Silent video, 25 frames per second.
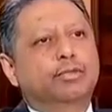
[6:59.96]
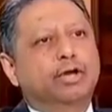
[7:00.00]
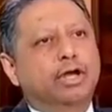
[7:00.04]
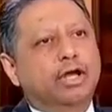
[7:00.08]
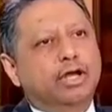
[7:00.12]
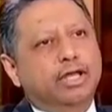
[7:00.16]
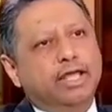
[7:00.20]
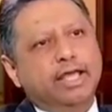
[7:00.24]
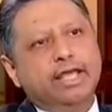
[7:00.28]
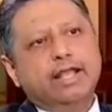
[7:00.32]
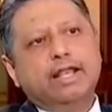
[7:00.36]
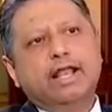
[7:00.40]

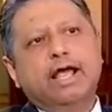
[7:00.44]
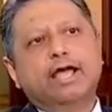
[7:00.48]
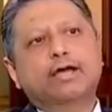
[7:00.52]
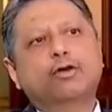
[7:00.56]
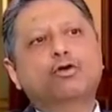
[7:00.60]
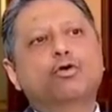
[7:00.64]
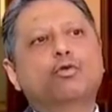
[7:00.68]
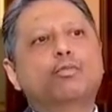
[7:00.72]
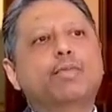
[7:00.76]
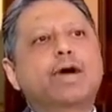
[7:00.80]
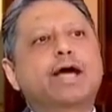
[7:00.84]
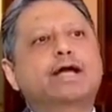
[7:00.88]
But again,
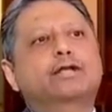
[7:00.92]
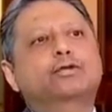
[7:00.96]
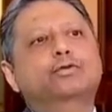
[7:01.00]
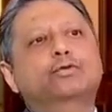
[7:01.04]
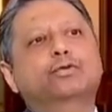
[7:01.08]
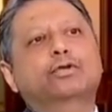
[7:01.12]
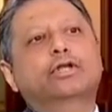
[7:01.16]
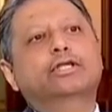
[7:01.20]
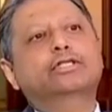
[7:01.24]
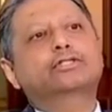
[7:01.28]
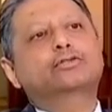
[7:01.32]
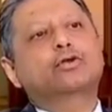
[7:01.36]
I go back
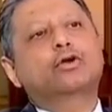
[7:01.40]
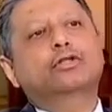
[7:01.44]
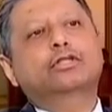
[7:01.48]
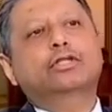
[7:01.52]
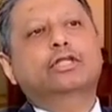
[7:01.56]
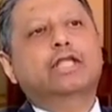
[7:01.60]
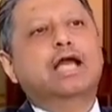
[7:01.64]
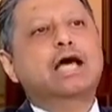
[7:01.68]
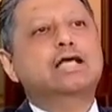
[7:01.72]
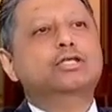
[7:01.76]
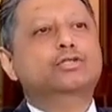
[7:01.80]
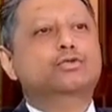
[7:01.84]
to, it's
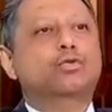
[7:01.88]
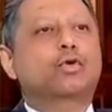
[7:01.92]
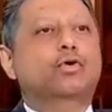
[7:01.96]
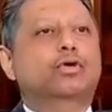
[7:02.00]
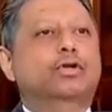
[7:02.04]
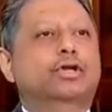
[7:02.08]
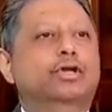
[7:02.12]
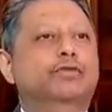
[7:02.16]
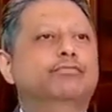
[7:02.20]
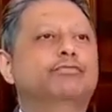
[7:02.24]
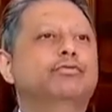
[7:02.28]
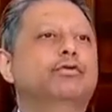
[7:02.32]
not the last
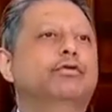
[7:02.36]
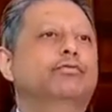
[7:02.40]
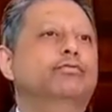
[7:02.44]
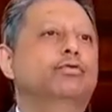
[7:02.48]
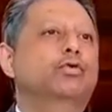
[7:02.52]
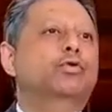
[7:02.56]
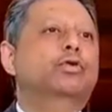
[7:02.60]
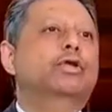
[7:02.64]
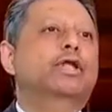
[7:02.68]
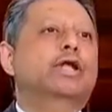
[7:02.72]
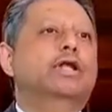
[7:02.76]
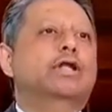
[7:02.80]
quarter. If you
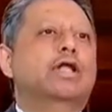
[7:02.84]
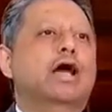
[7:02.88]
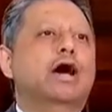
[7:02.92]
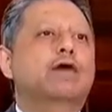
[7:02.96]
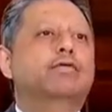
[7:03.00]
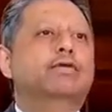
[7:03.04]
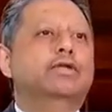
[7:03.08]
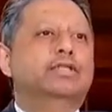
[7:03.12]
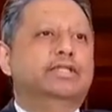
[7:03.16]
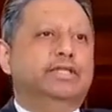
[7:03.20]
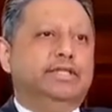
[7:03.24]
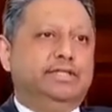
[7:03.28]
have looked at
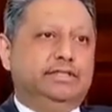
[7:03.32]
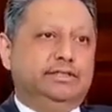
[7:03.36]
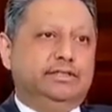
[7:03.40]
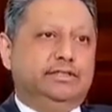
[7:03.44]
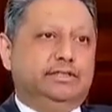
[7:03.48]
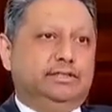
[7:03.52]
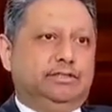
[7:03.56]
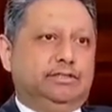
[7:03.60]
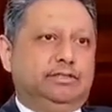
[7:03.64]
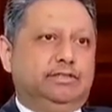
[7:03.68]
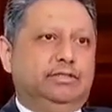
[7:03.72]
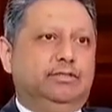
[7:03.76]
our
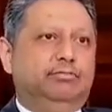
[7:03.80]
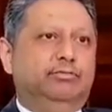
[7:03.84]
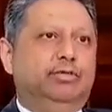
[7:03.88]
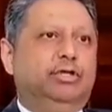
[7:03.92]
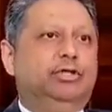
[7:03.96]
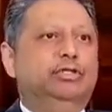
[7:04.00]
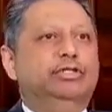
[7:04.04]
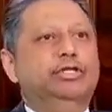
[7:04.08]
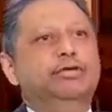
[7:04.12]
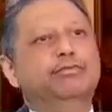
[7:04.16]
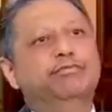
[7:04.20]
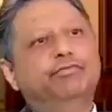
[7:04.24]
thesis,
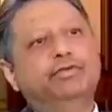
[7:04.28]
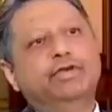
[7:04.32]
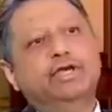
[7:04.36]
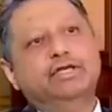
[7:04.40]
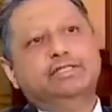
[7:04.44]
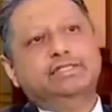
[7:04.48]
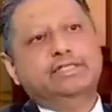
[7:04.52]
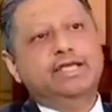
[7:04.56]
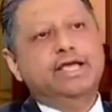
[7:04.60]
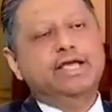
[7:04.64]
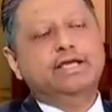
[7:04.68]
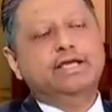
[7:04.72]
because if we are